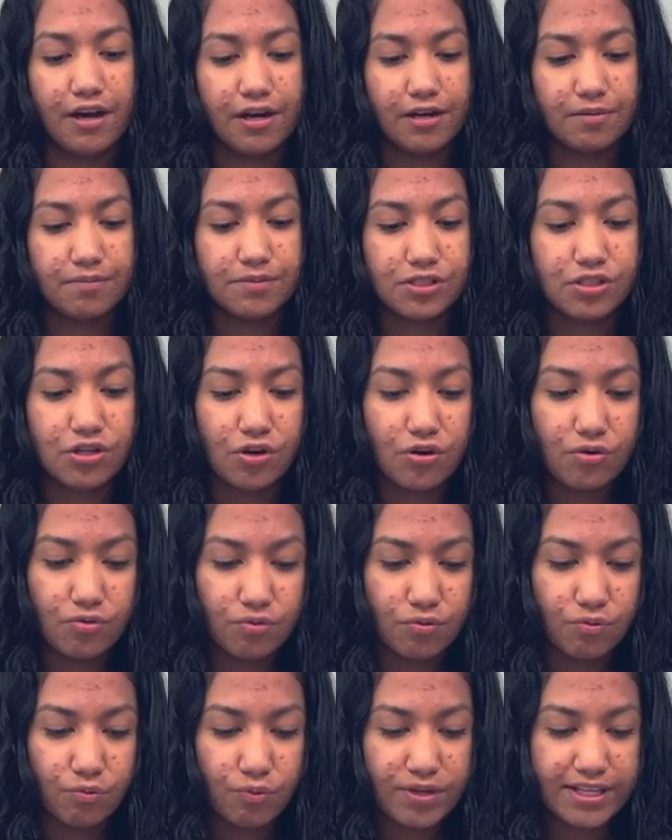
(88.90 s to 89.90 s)
So
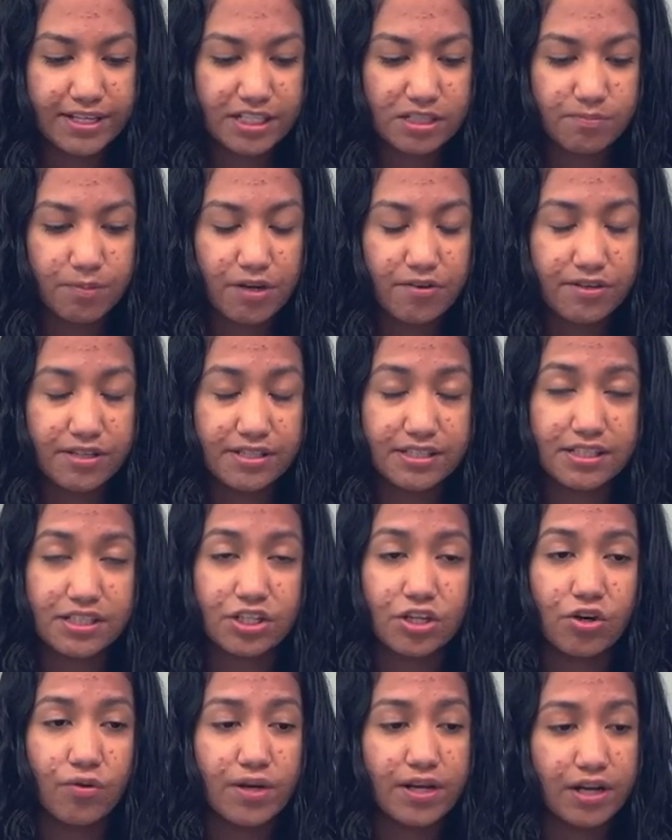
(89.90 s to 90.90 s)
we experienced this
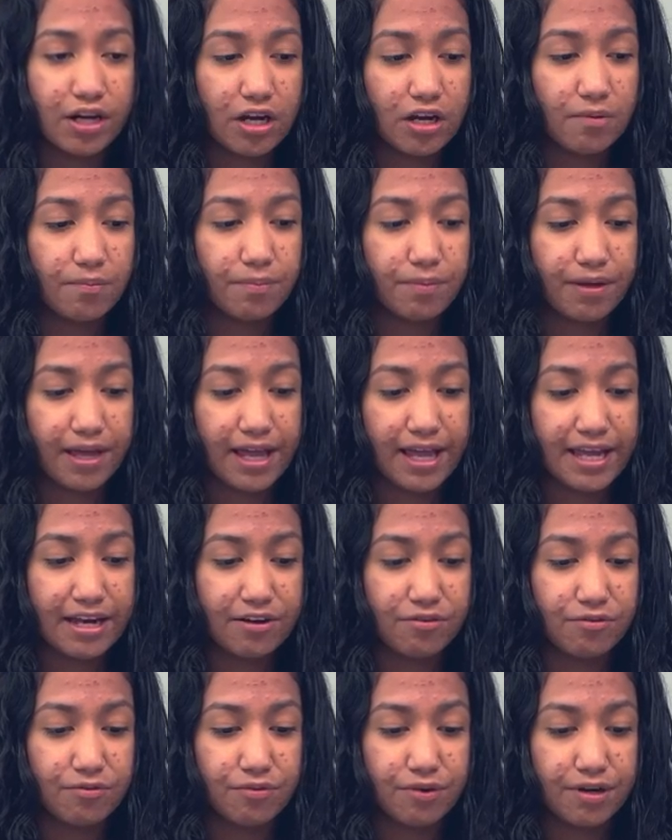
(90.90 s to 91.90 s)
growing up,
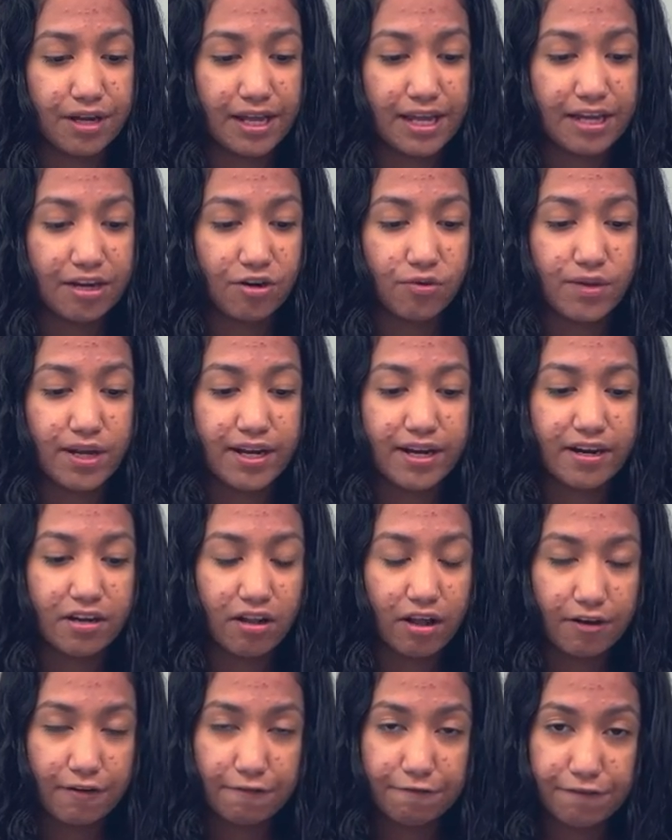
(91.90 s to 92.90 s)
and it created a
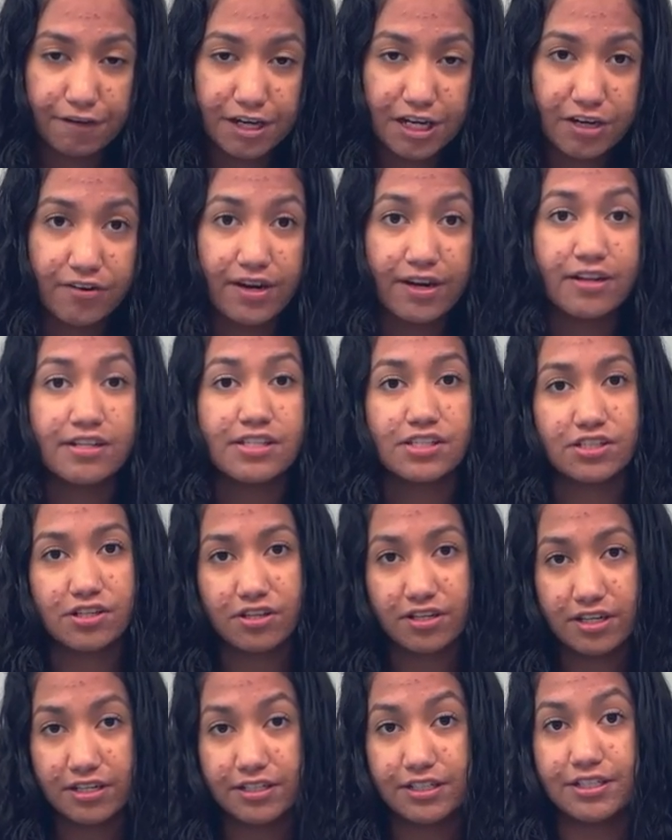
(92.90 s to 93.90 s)
lot of fear and
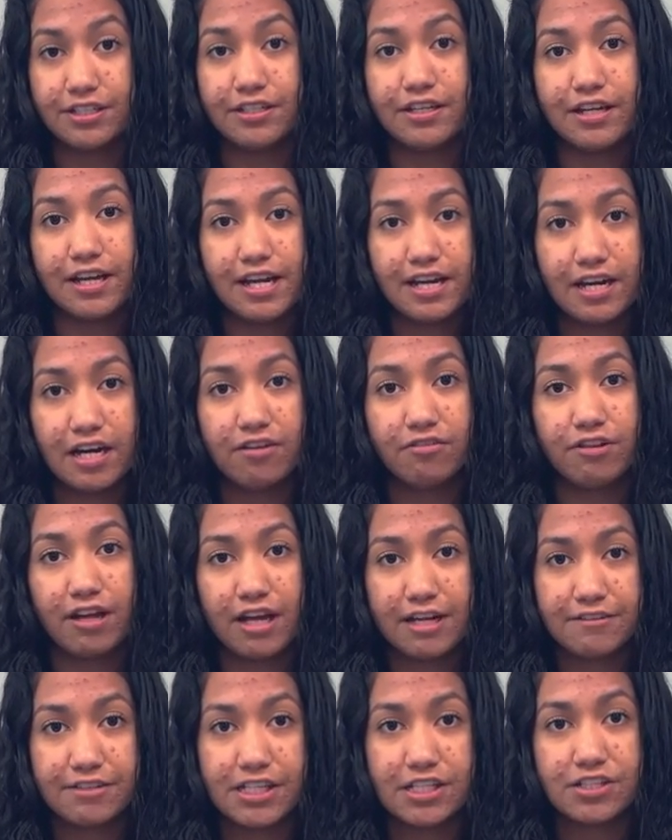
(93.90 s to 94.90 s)
uncertainty in our
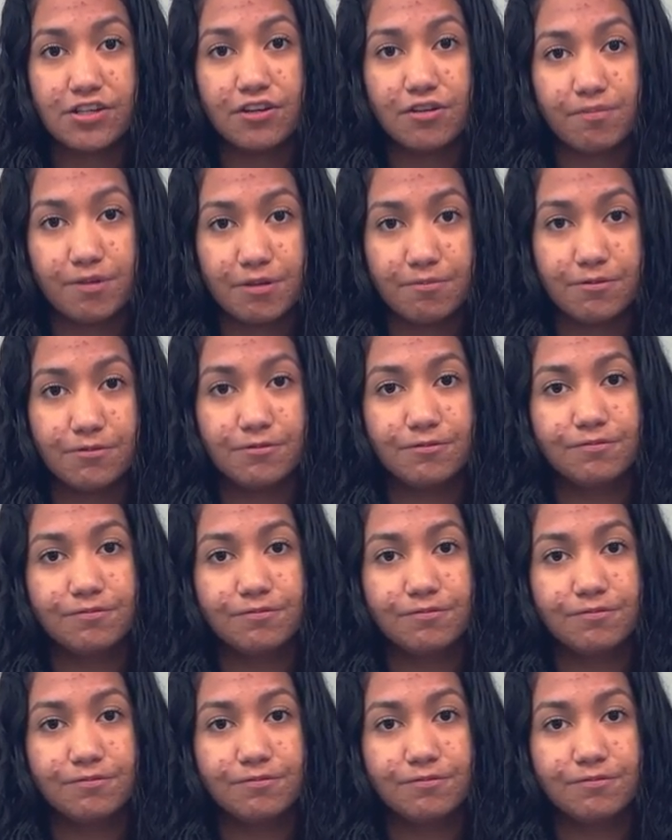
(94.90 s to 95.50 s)
lives as young people.